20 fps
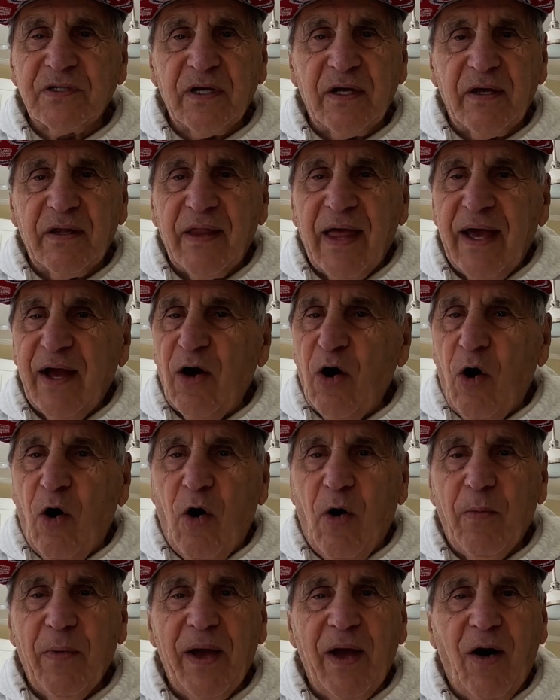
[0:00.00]
they
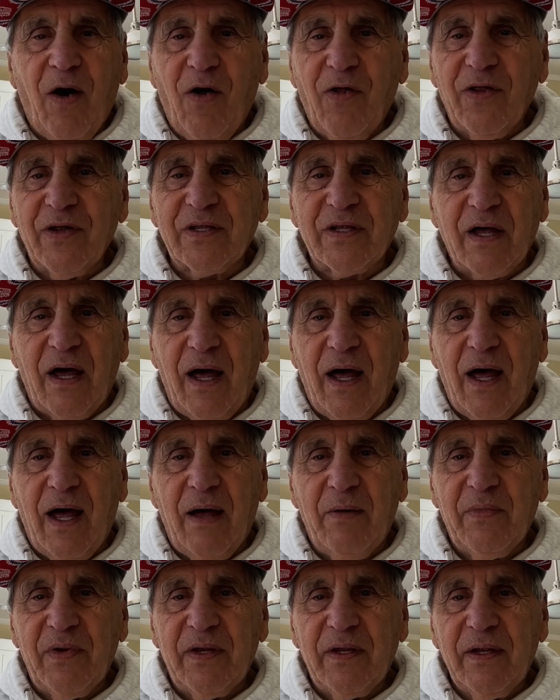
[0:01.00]
call me all the
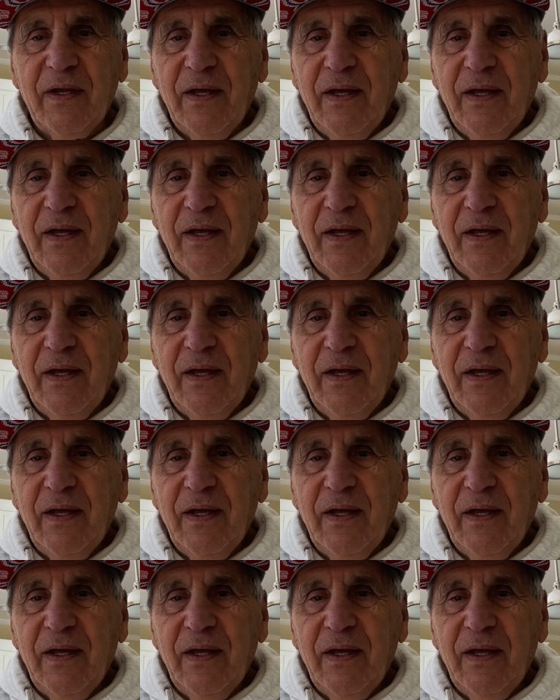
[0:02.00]
time. And